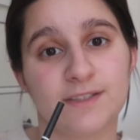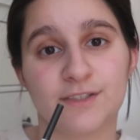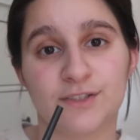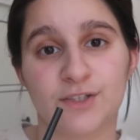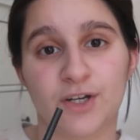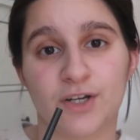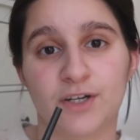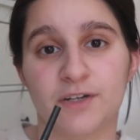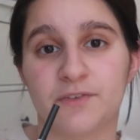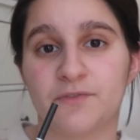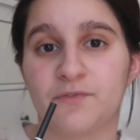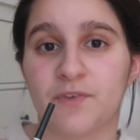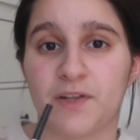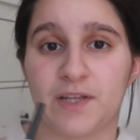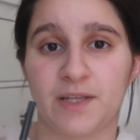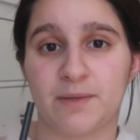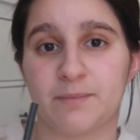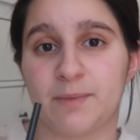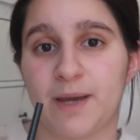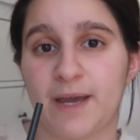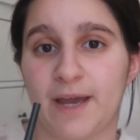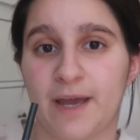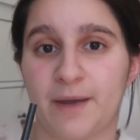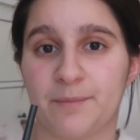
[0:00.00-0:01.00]
started filling
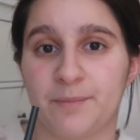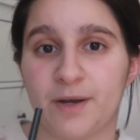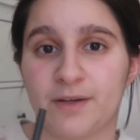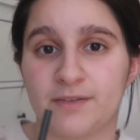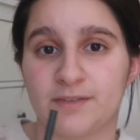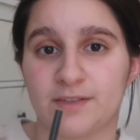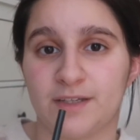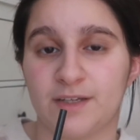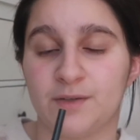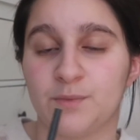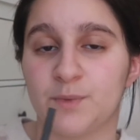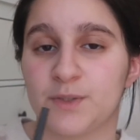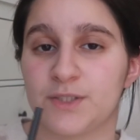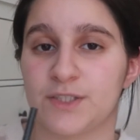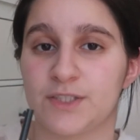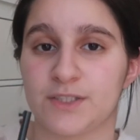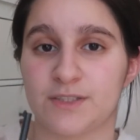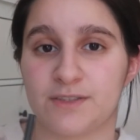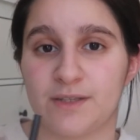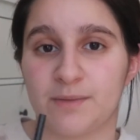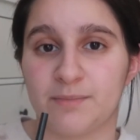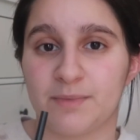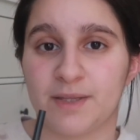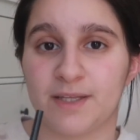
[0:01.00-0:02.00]
my eyebrows in, which is
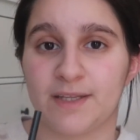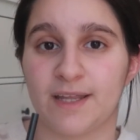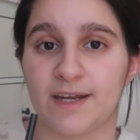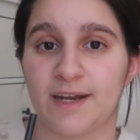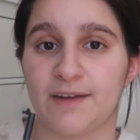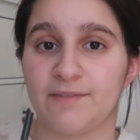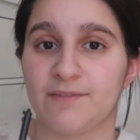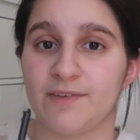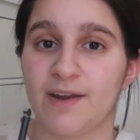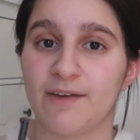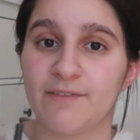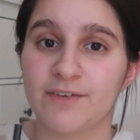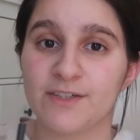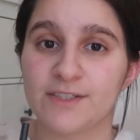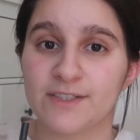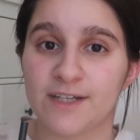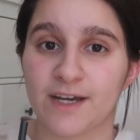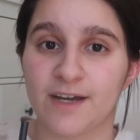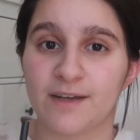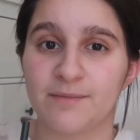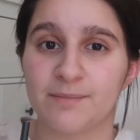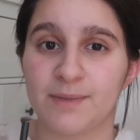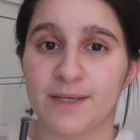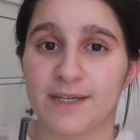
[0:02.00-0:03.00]
something that I've never
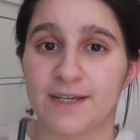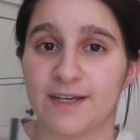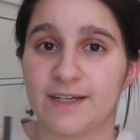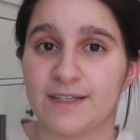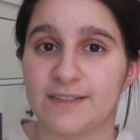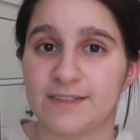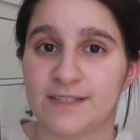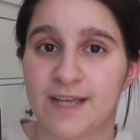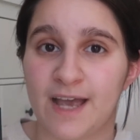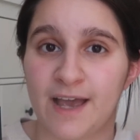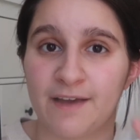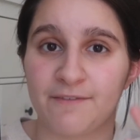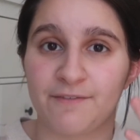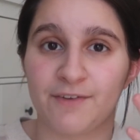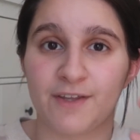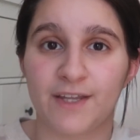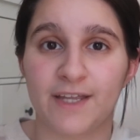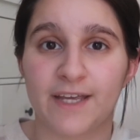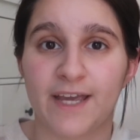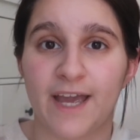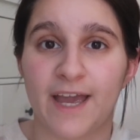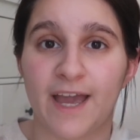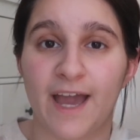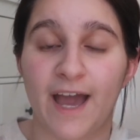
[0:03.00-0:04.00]
done because I feel
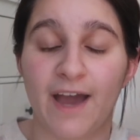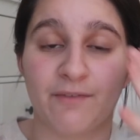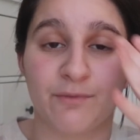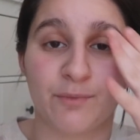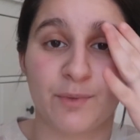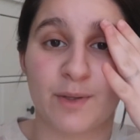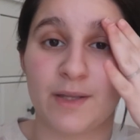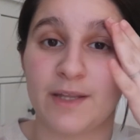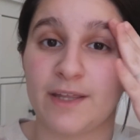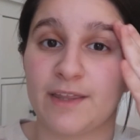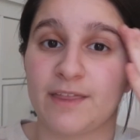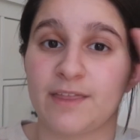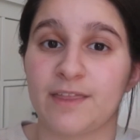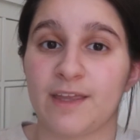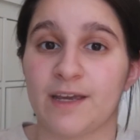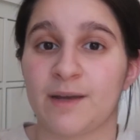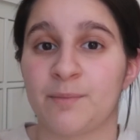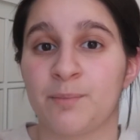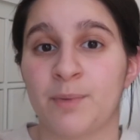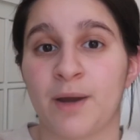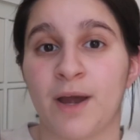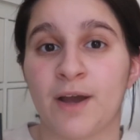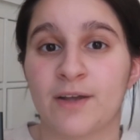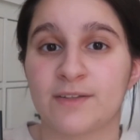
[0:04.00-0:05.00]
like I have really
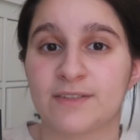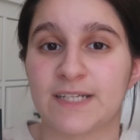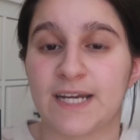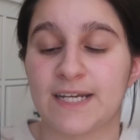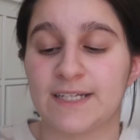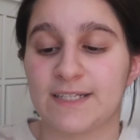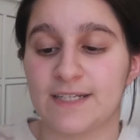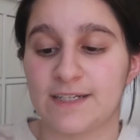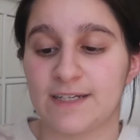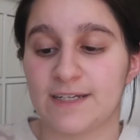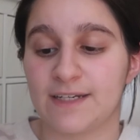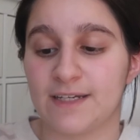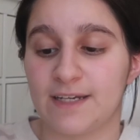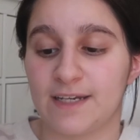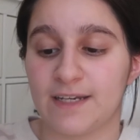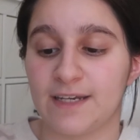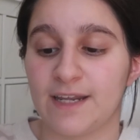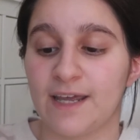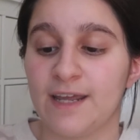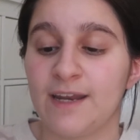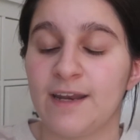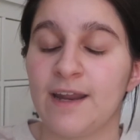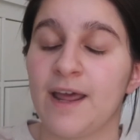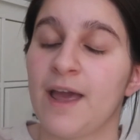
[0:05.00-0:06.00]
thick brows and I didn't need
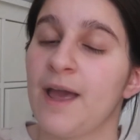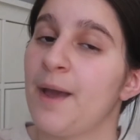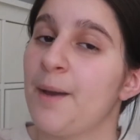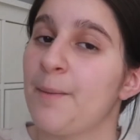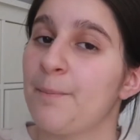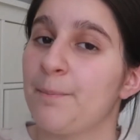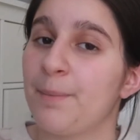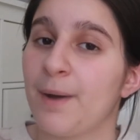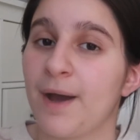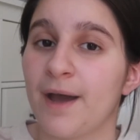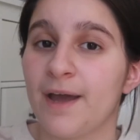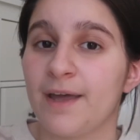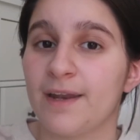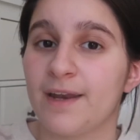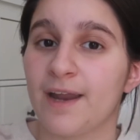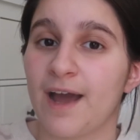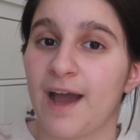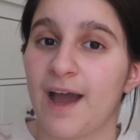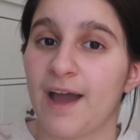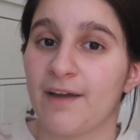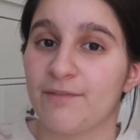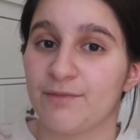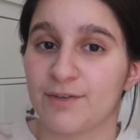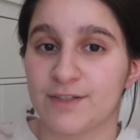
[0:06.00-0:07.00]
it. But
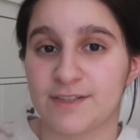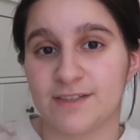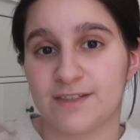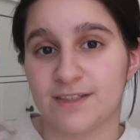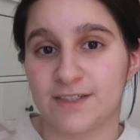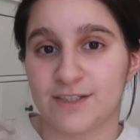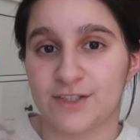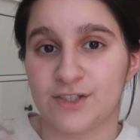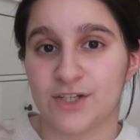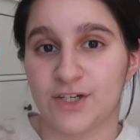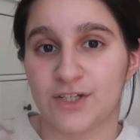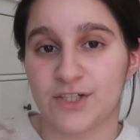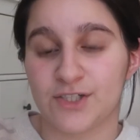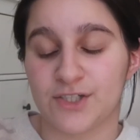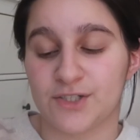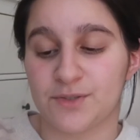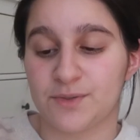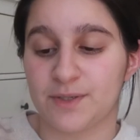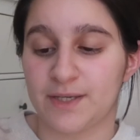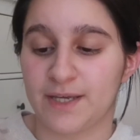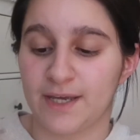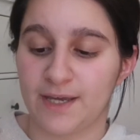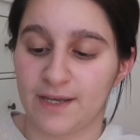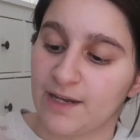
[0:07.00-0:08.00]
I've recently started
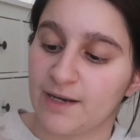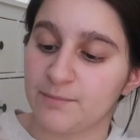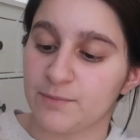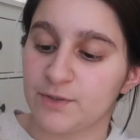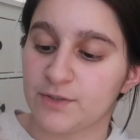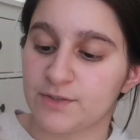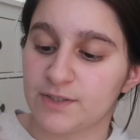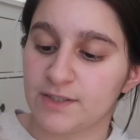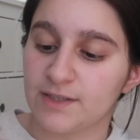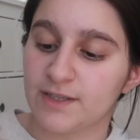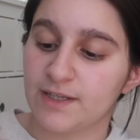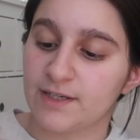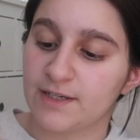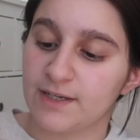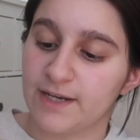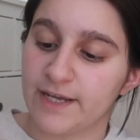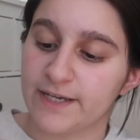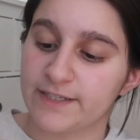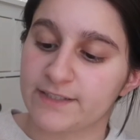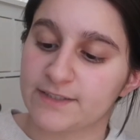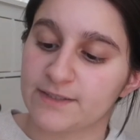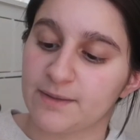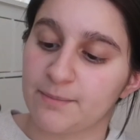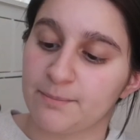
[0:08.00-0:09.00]
doing it and I'm using the
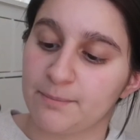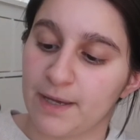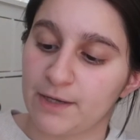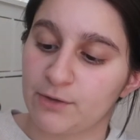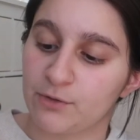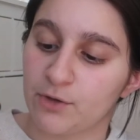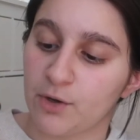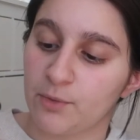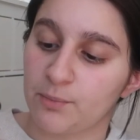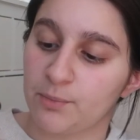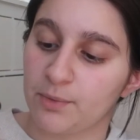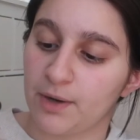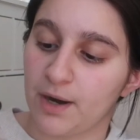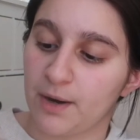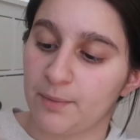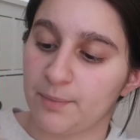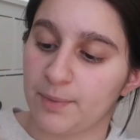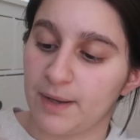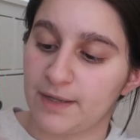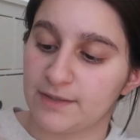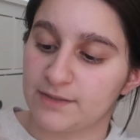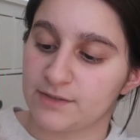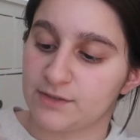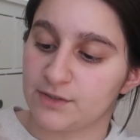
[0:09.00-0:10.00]
NYX Micro Brow
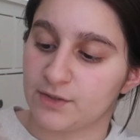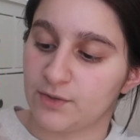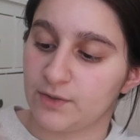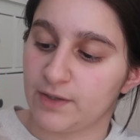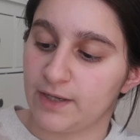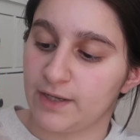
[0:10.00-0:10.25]
Pencil